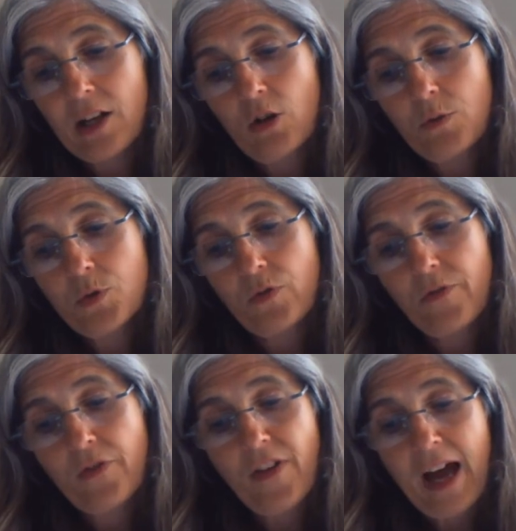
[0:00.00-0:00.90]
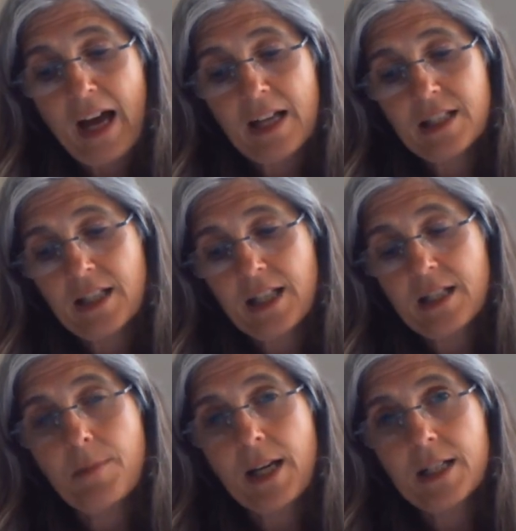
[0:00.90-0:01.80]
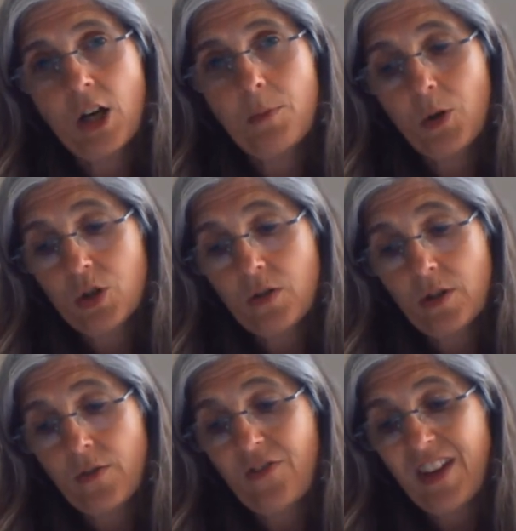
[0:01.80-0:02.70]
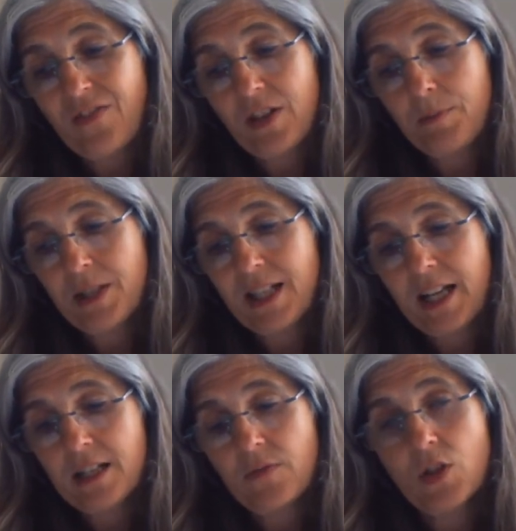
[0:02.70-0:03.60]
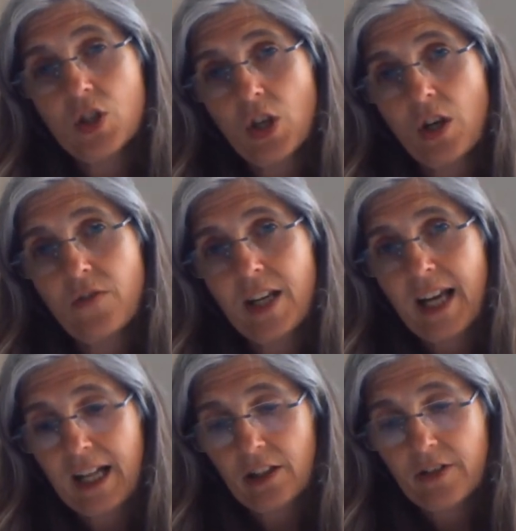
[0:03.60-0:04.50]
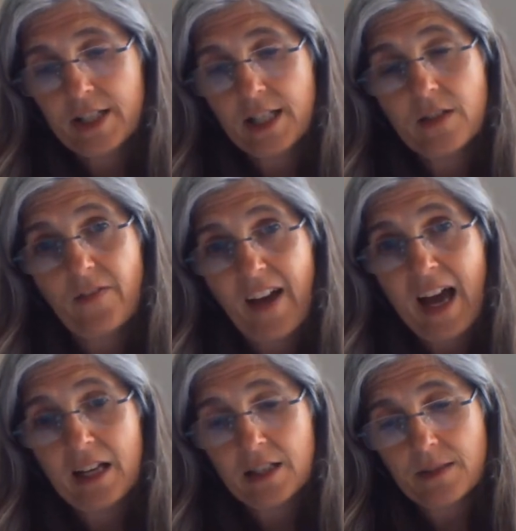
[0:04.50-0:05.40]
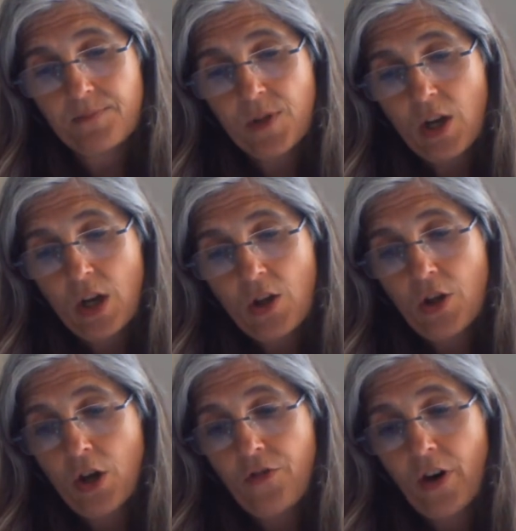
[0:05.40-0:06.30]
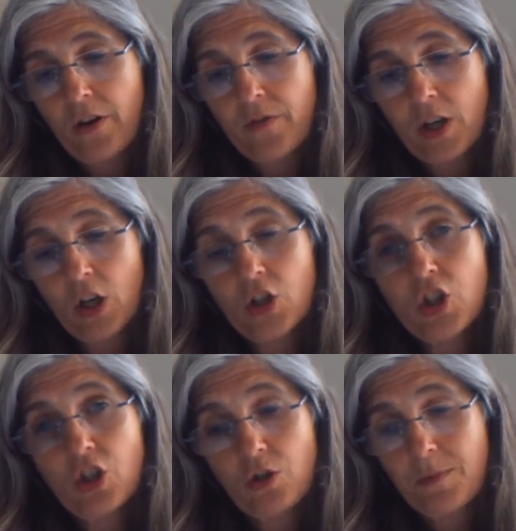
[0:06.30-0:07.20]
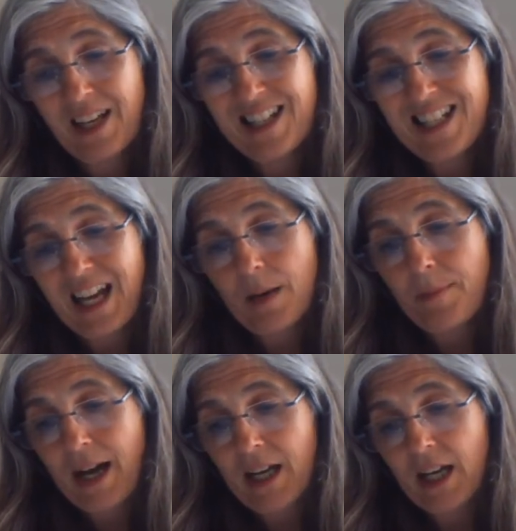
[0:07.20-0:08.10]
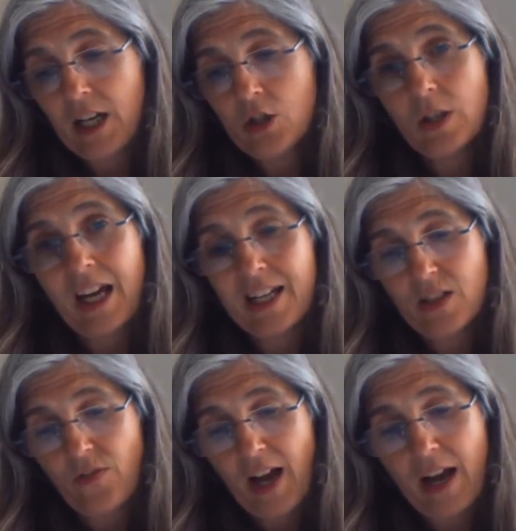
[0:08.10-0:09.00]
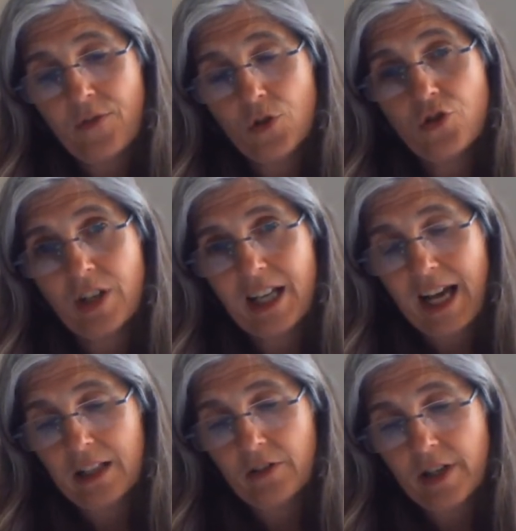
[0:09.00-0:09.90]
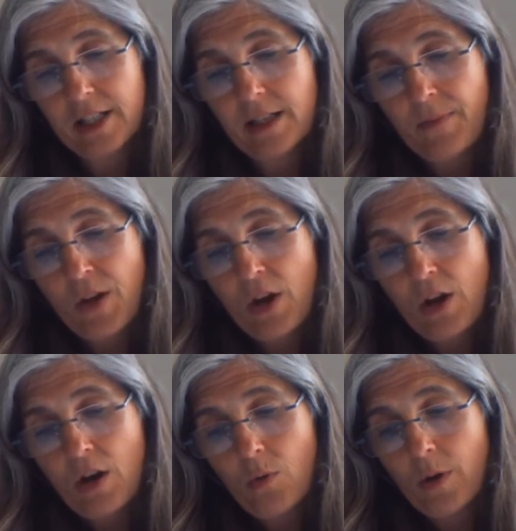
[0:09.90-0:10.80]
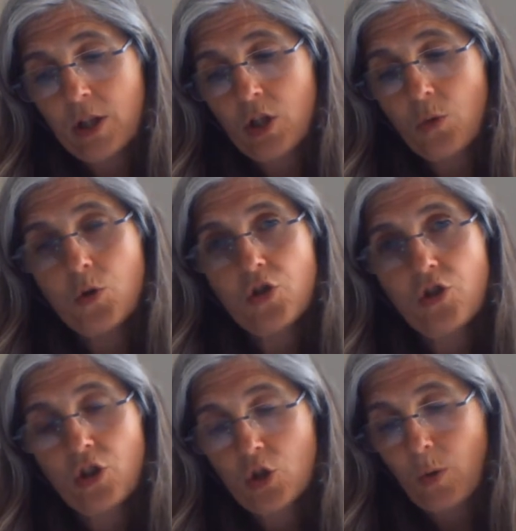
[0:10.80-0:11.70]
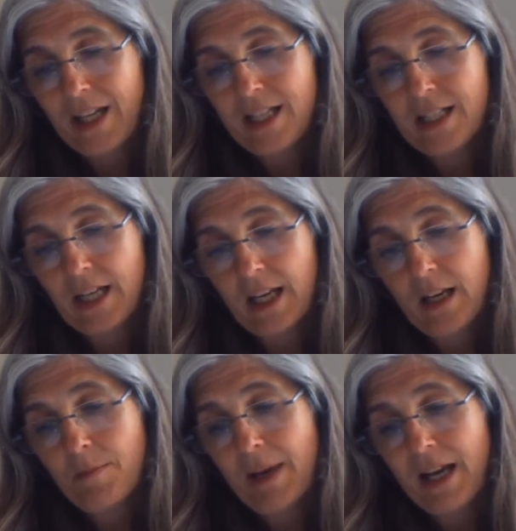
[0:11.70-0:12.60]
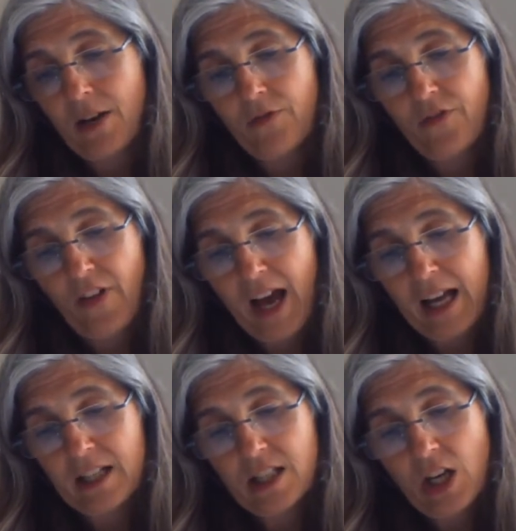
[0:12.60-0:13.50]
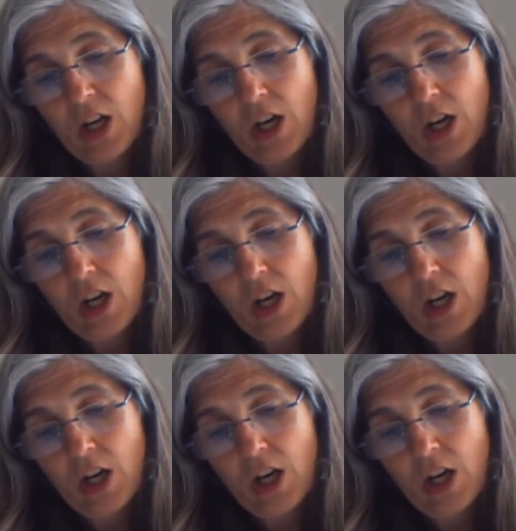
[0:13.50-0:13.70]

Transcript: comes from fat. This means almost 50% of the serving calories is fat. Therefore, if you consume the entire package, that is 500 calories with 220 made of fat,